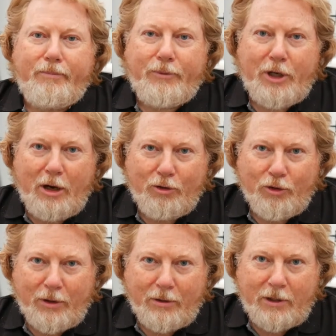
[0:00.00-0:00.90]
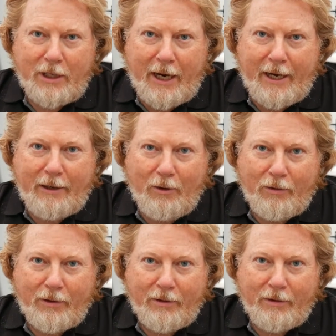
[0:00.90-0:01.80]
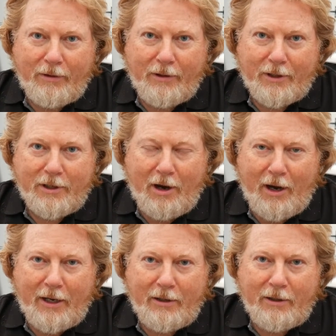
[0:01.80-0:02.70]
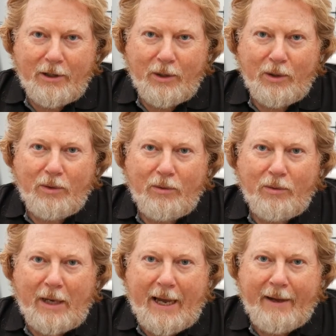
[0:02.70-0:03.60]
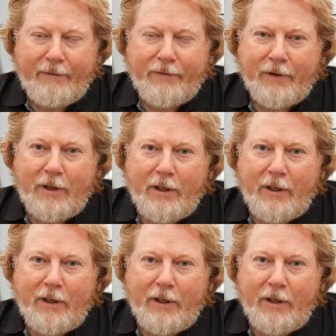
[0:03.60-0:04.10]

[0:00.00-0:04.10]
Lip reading: children staying on the site who have